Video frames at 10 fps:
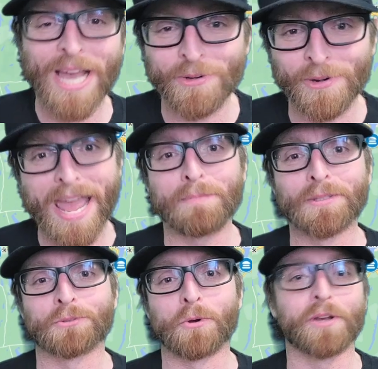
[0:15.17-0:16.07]
down to
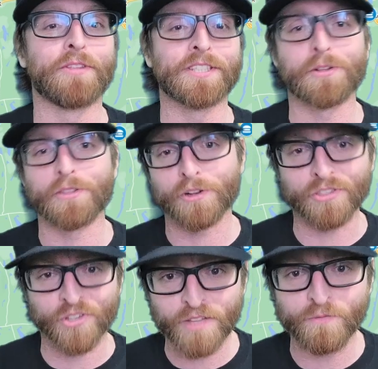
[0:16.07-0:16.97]
Annapolis Royal, this year there are
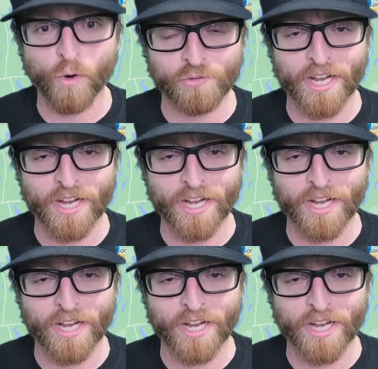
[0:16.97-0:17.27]
34